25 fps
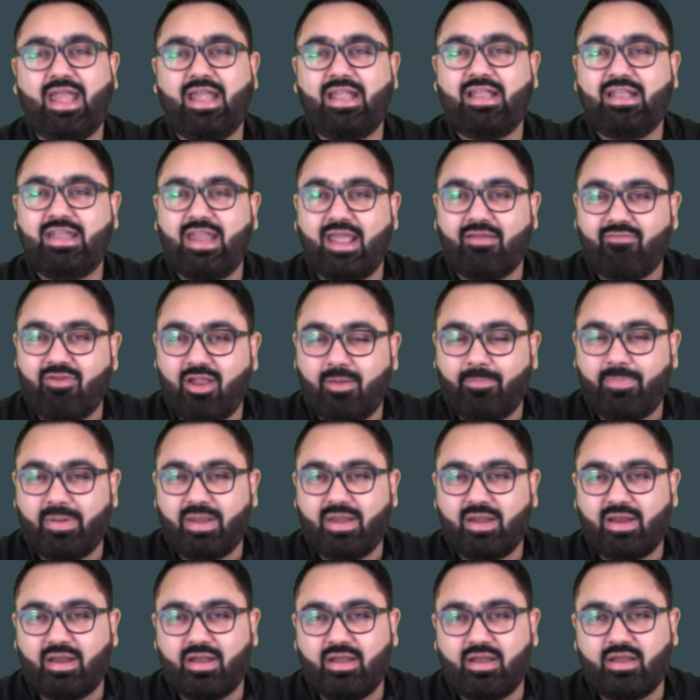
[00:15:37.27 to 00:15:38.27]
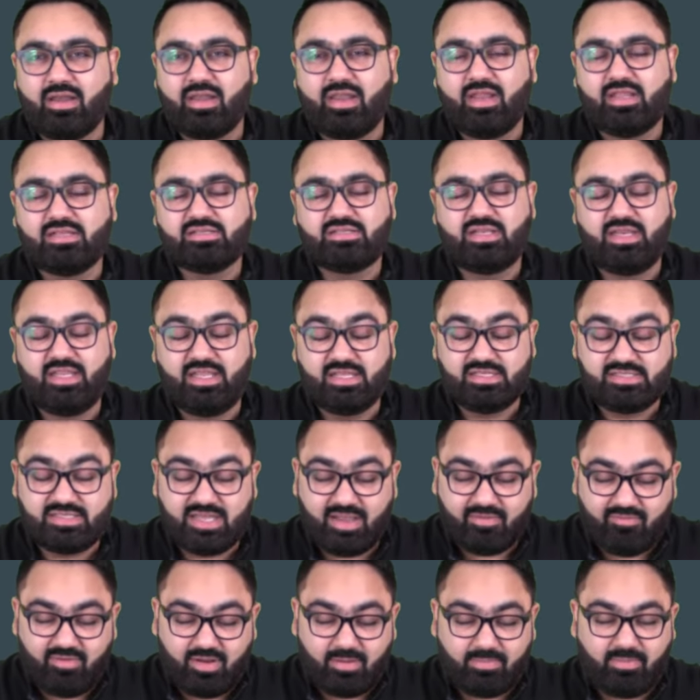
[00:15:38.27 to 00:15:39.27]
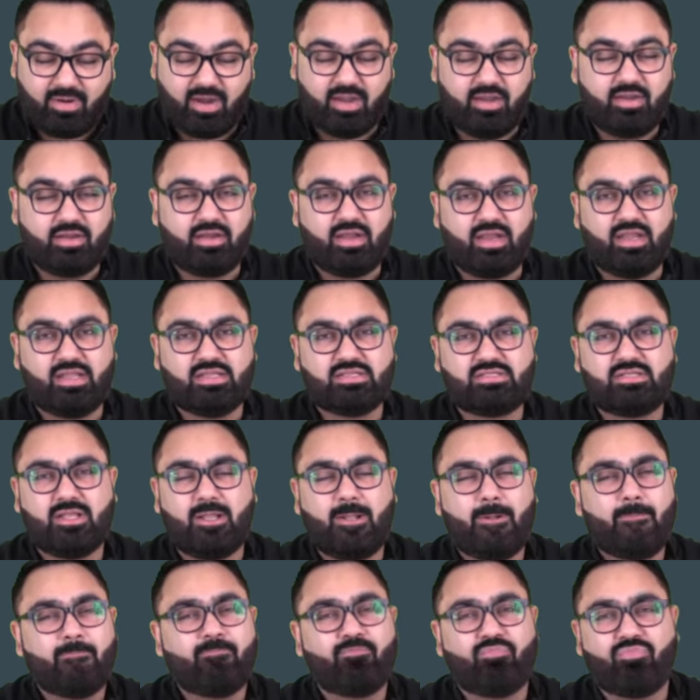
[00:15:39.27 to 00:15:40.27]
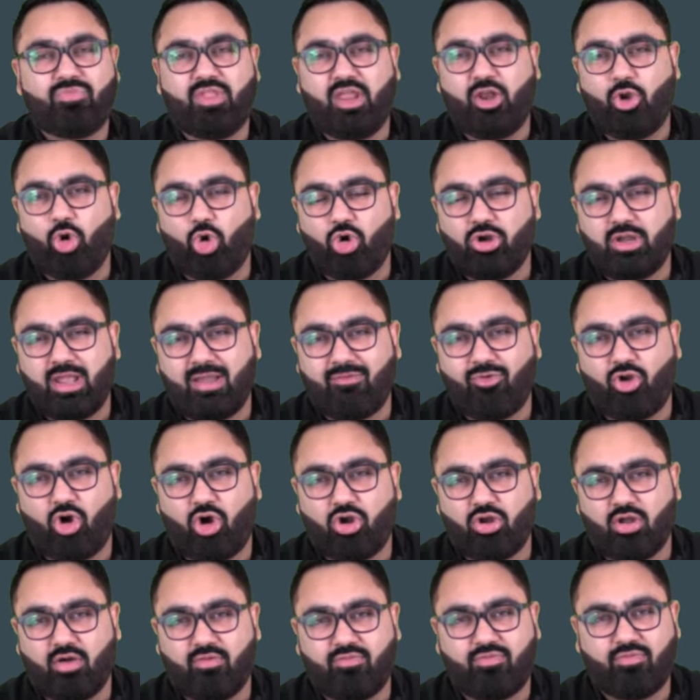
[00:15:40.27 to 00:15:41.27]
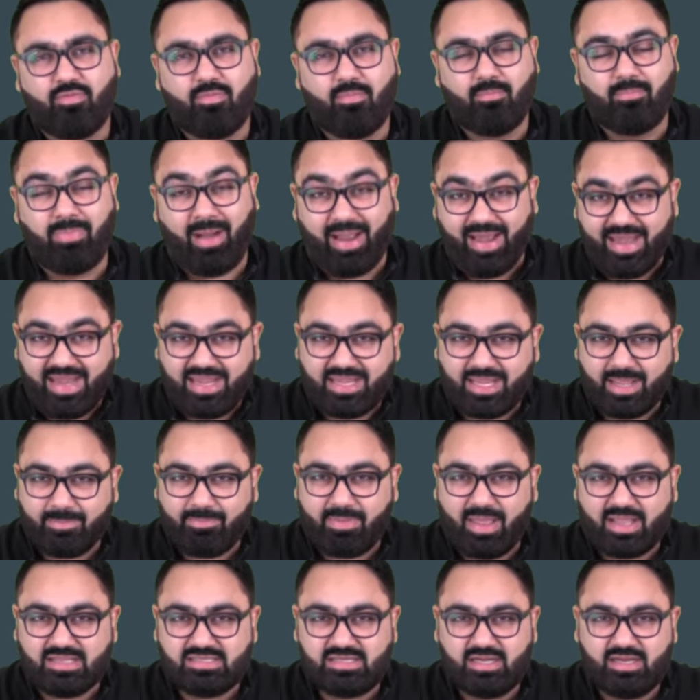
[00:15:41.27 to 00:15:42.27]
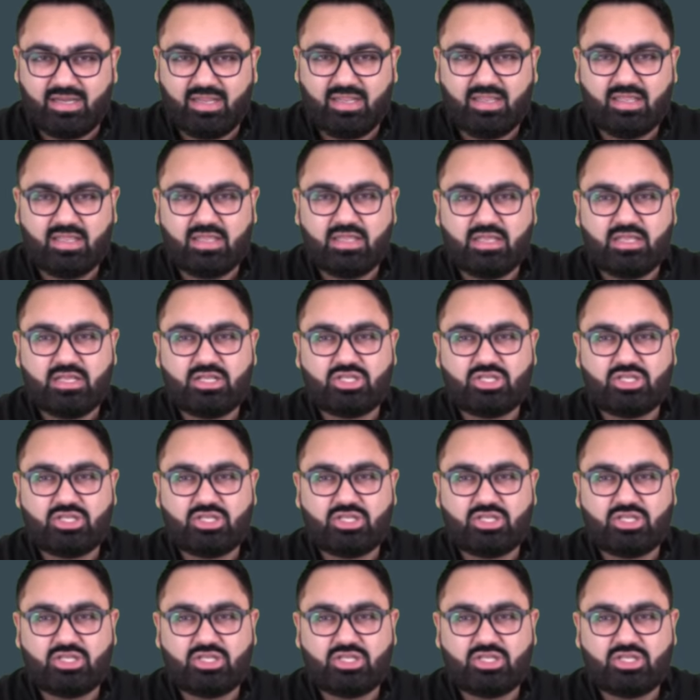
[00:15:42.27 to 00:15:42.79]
in developing countries, least developed countries, they don't have a lot of buying capacity.